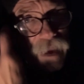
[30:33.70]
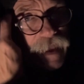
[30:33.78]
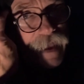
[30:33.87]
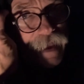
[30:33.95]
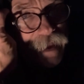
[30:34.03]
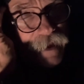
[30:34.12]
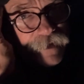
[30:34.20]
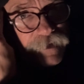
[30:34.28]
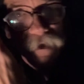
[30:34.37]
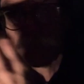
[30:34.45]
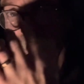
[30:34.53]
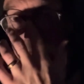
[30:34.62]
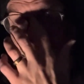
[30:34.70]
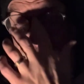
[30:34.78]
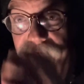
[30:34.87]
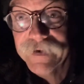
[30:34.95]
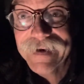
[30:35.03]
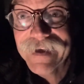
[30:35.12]
and
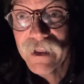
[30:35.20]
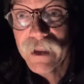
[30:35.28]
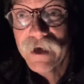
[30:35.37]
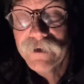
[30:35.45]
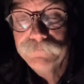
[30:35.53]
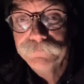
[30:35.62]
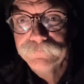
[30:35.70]
vanilla